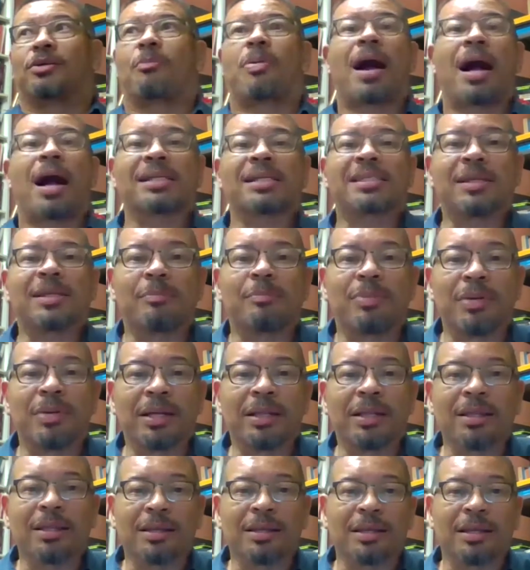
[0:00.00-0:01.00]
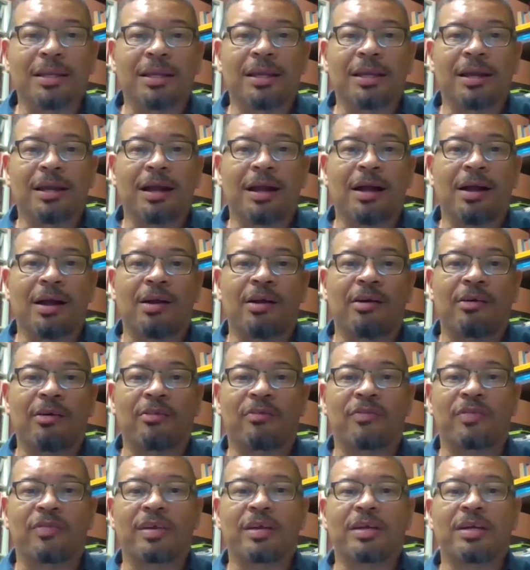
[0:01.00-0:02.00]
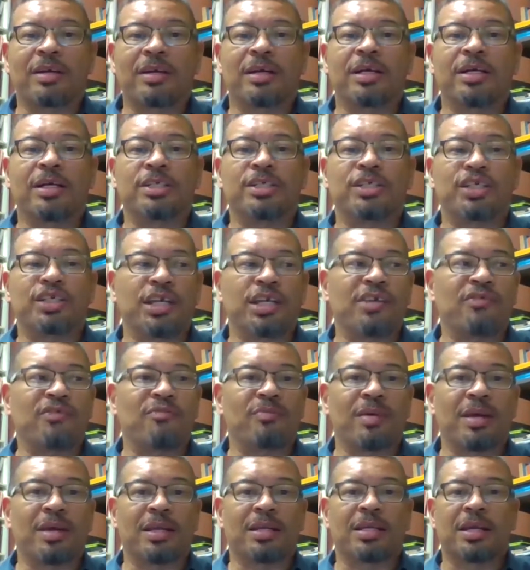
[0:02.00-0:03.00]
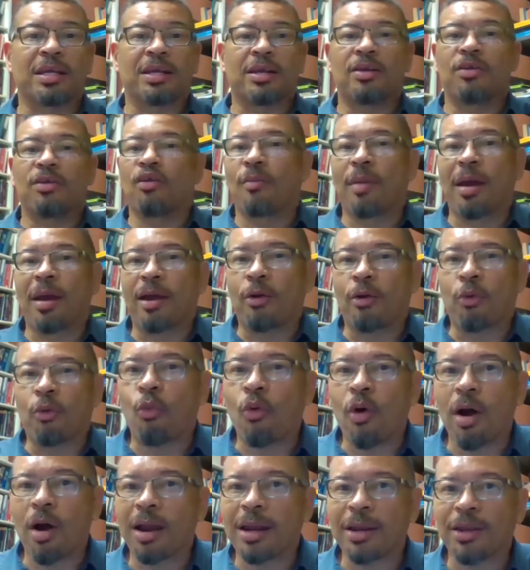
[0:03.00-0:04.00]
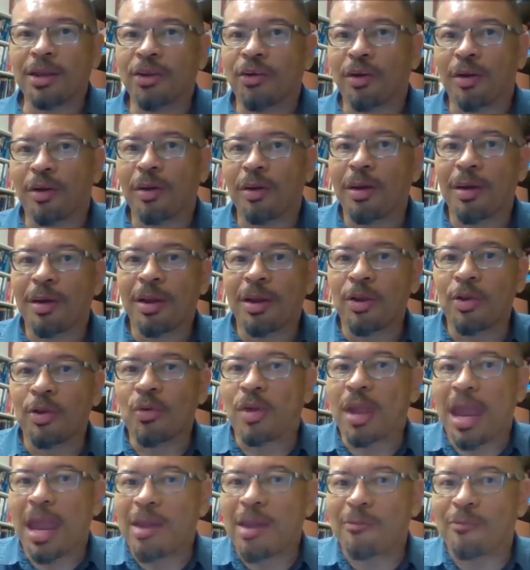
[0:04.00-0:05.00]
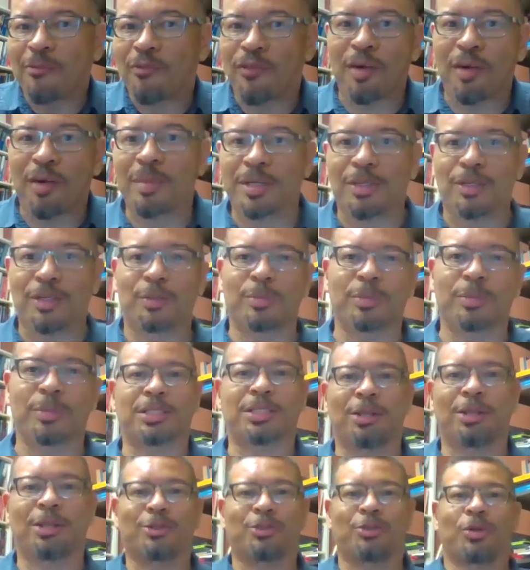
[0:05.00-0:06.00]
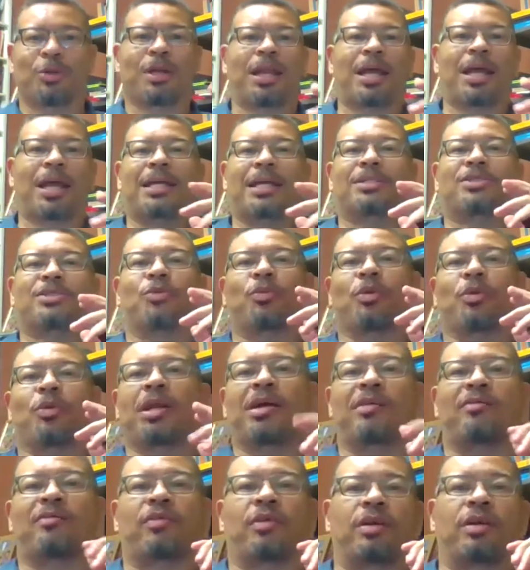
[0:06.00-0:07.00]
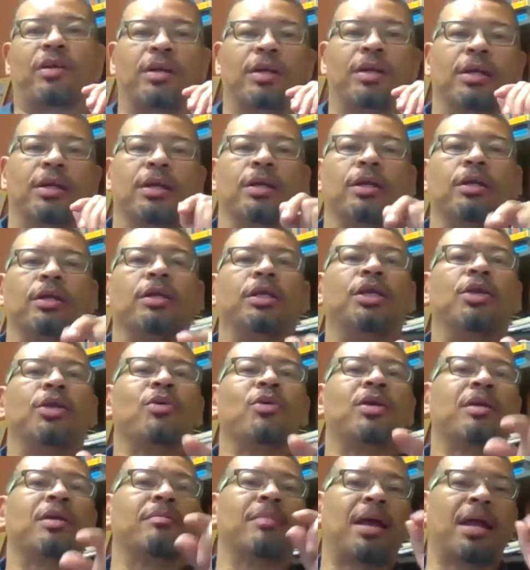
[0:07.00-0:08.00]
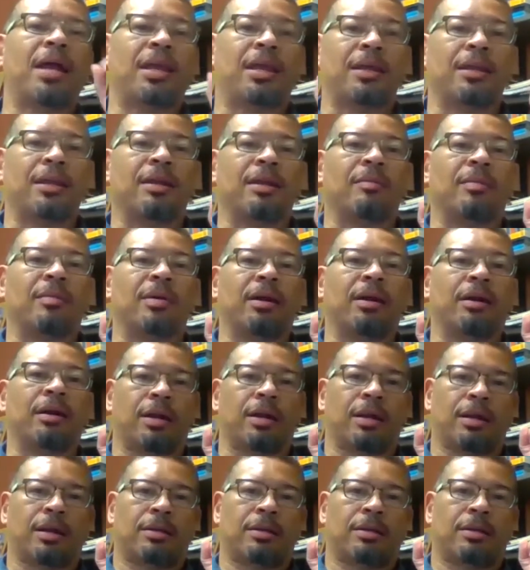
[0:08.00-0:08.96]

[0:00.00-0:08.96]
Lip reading: possibility of achievement, no matter what you came from in terms of social class or whatever. You can make it in America,